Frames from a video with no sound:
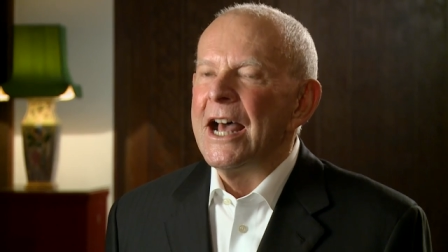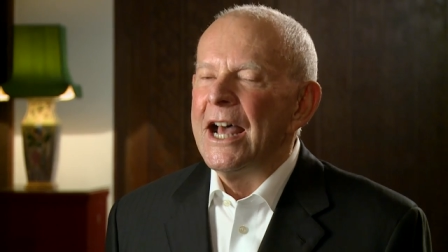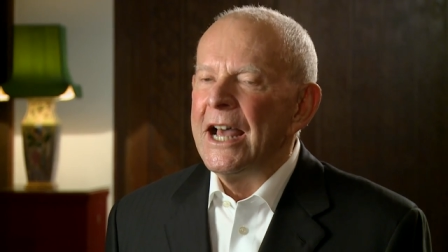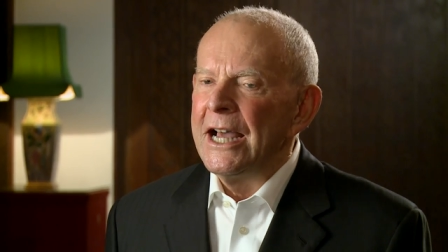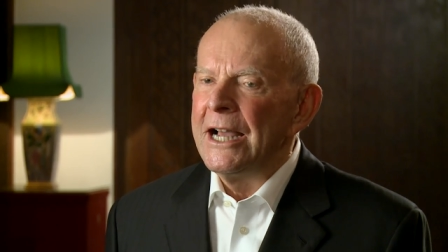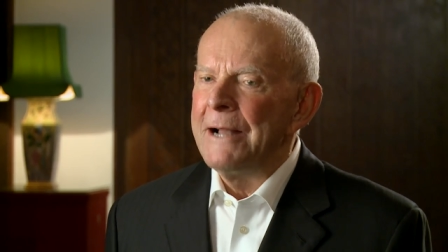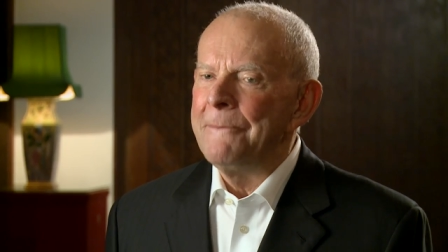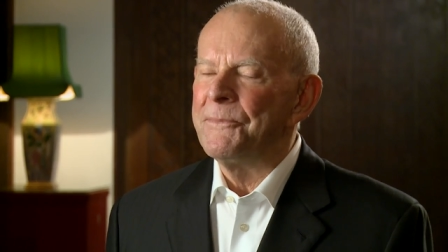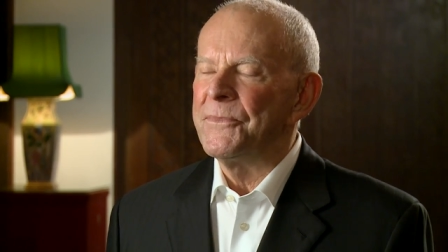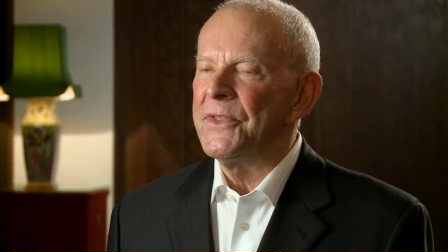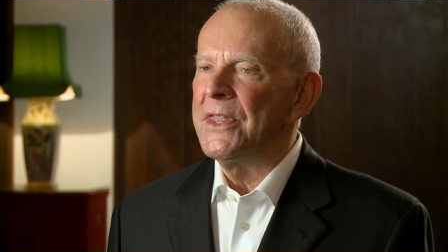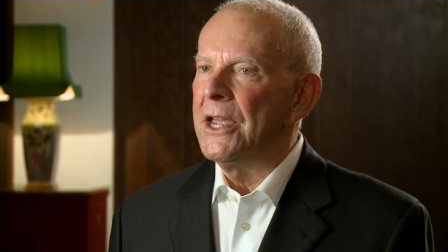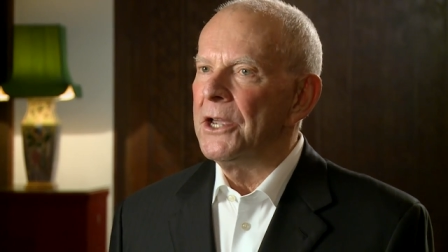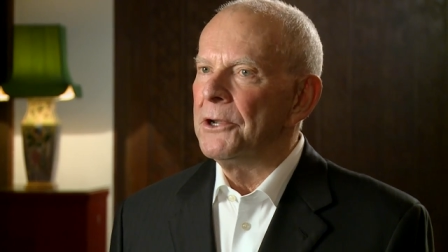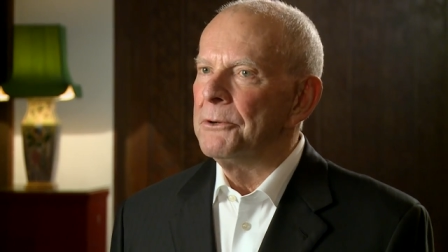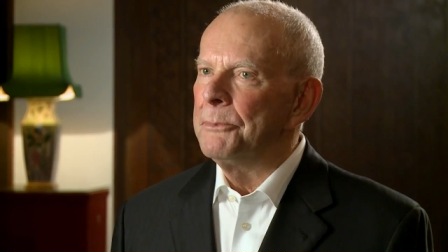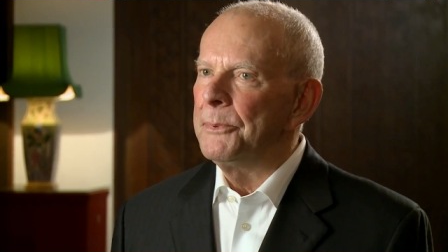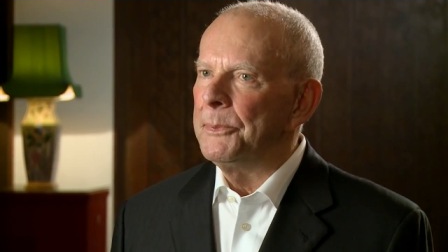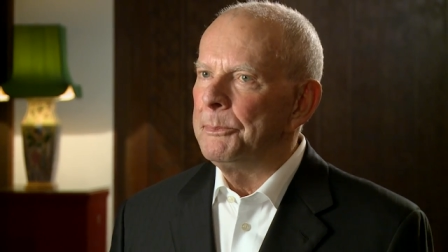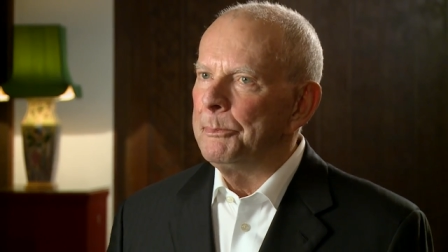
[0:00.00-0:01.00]

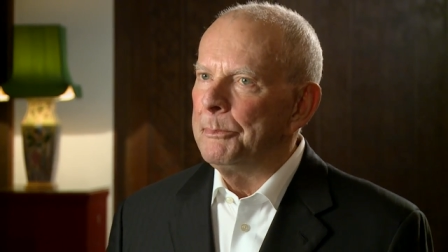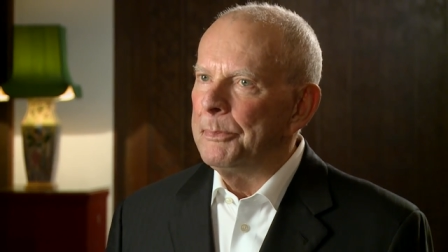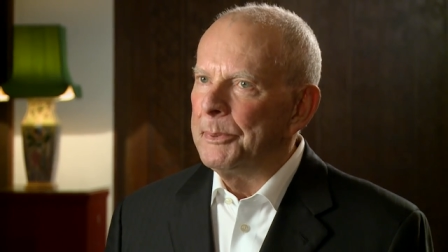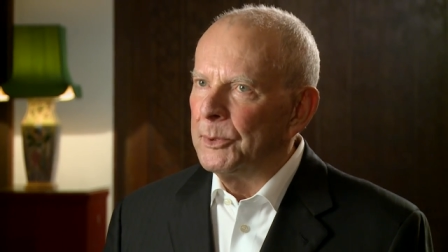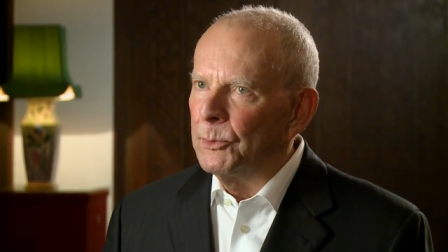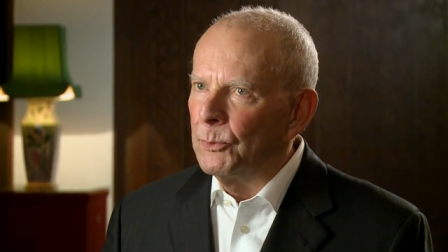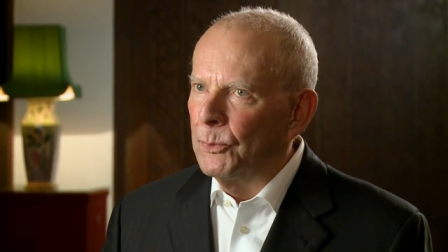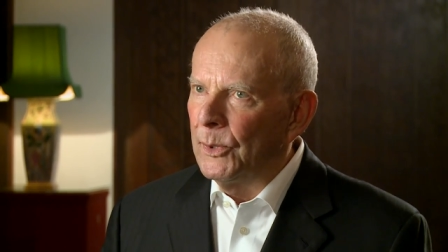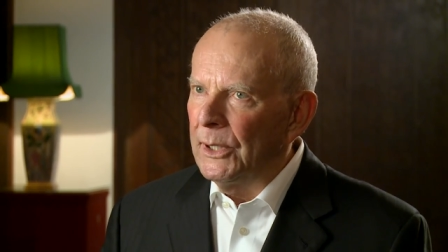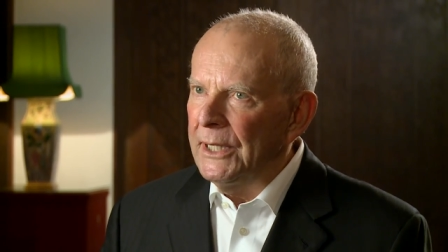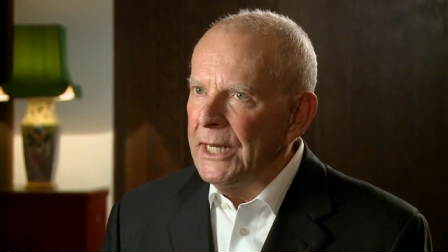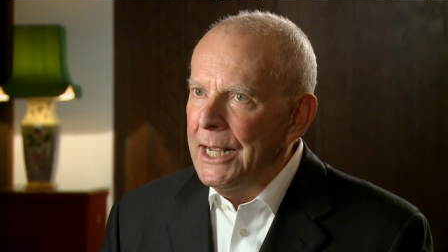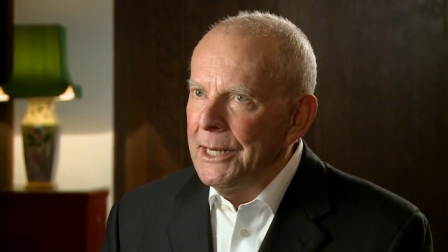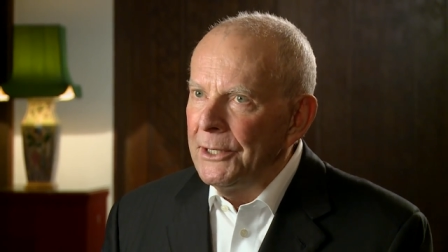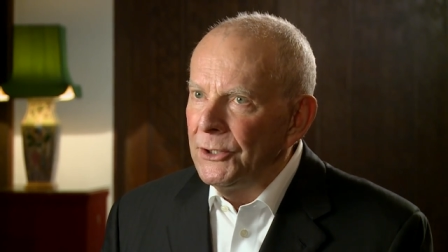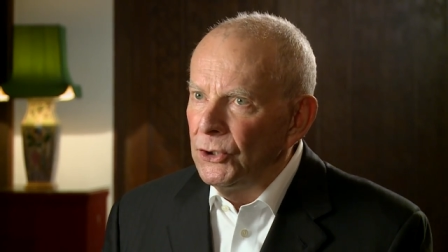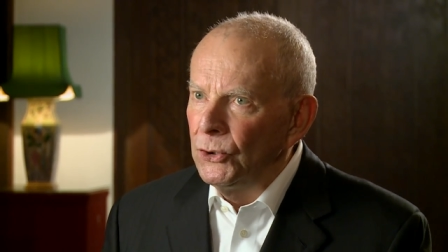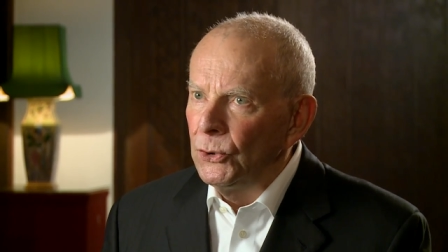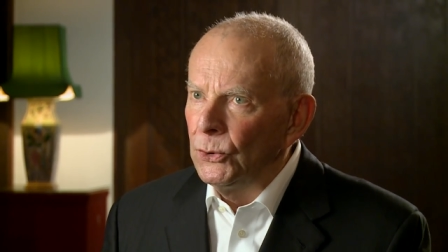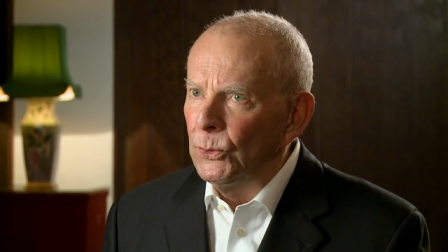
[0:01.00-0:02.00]
No, but what
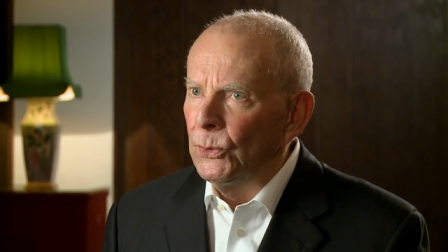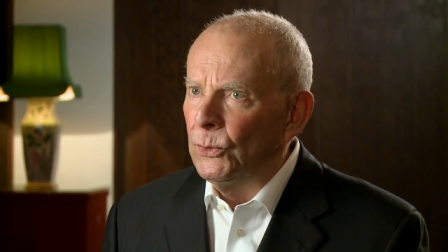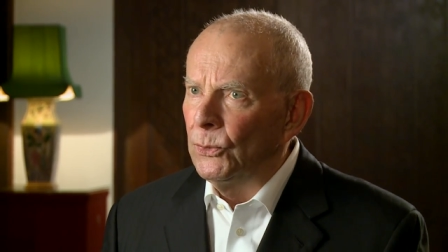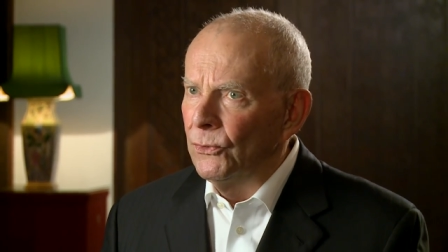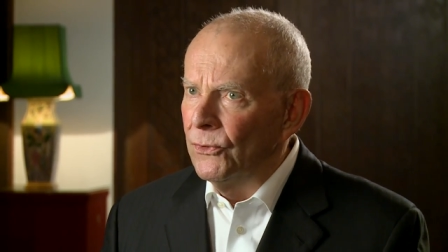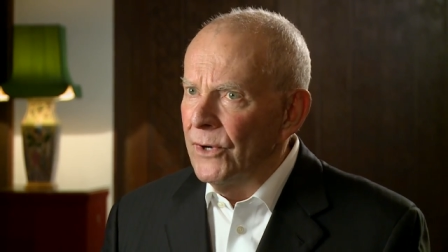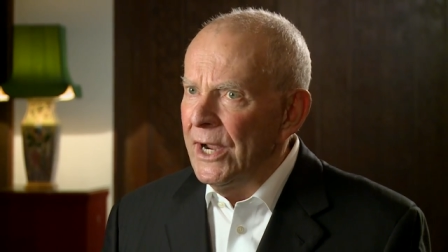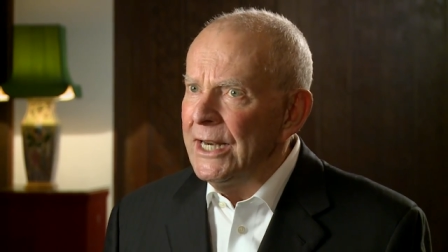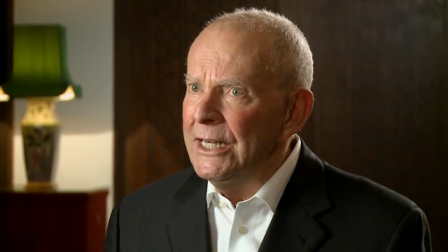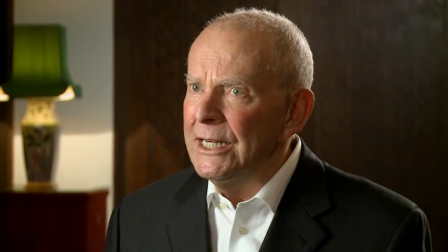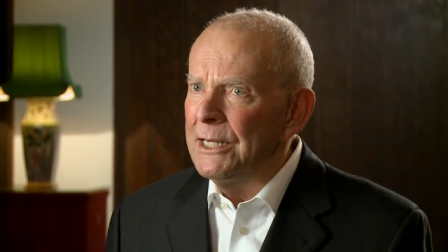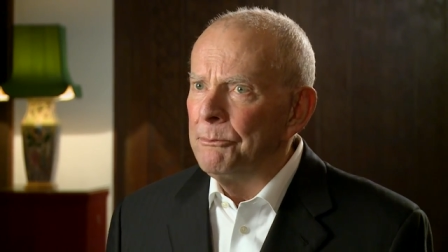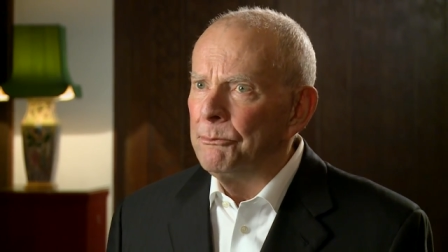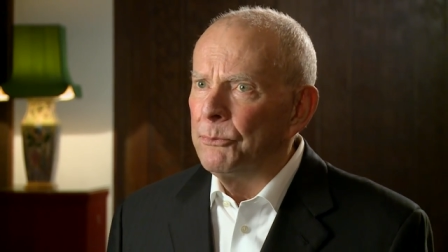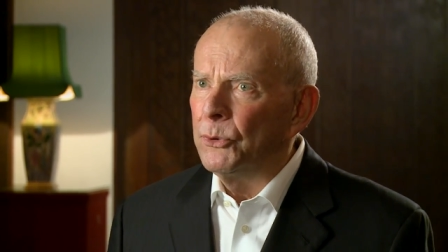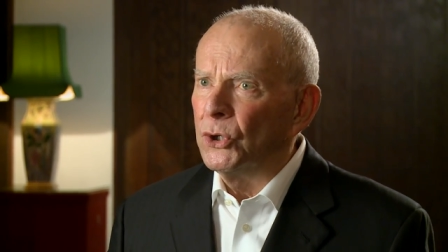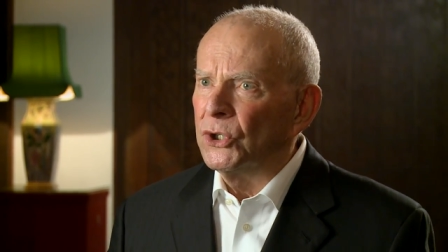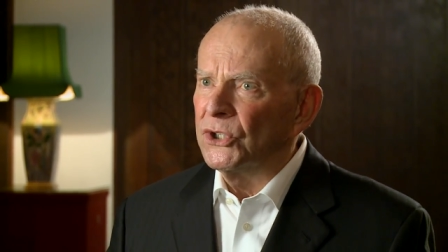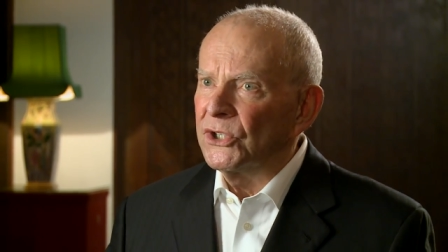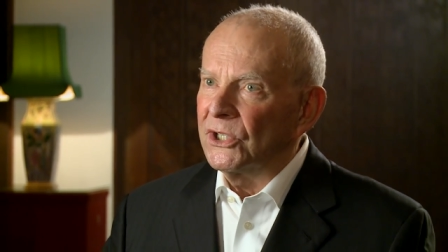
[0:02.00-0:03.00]
I do, writing
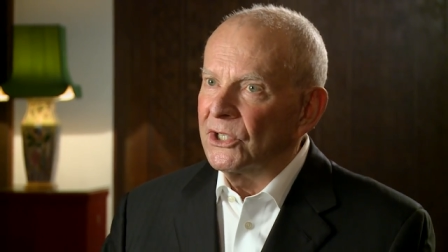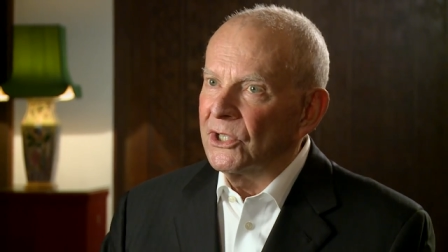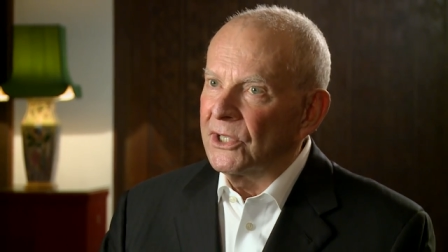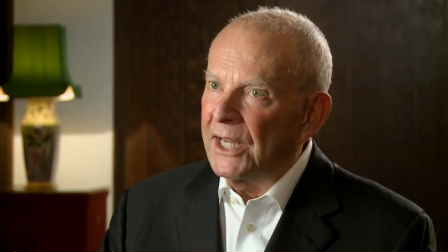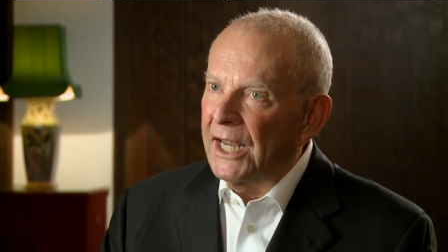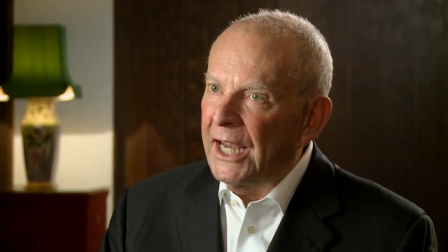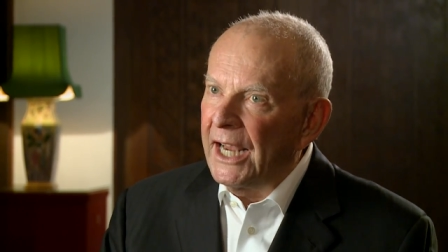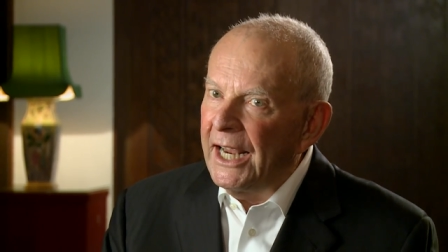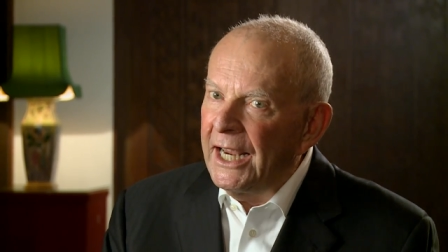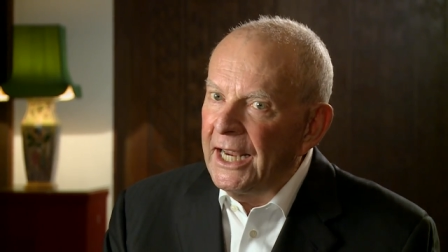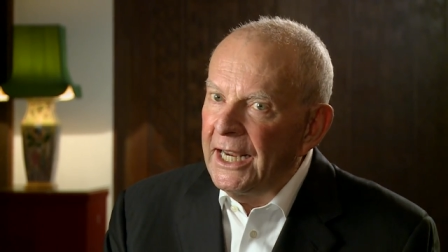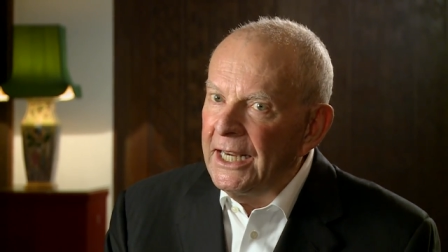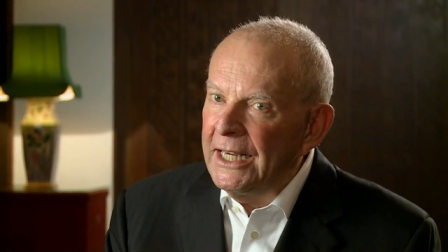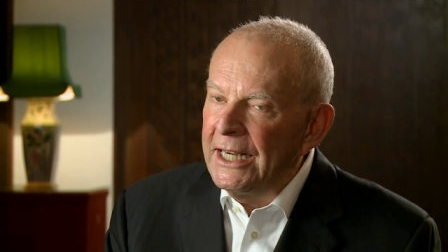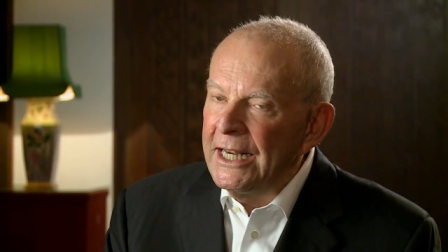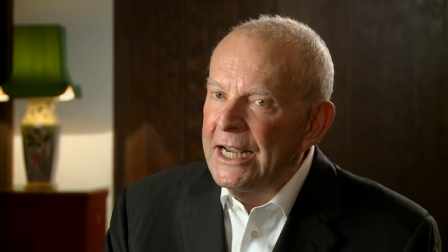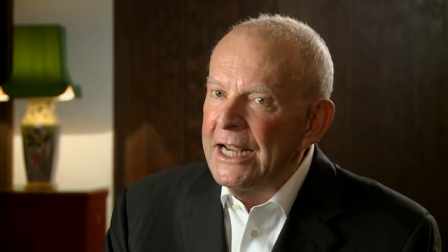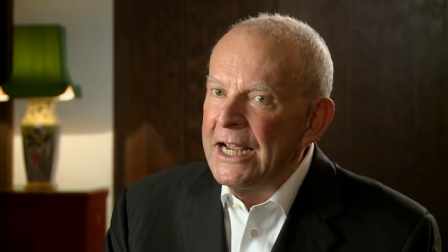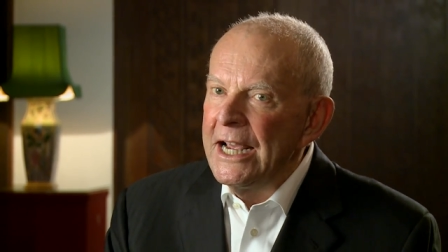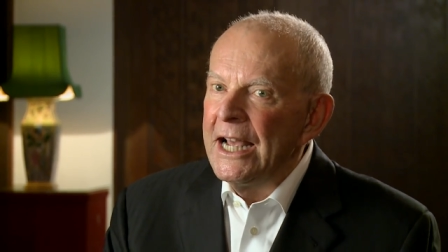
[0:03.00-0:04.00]
books is
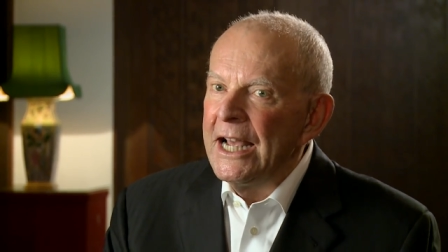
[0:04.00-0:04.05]
a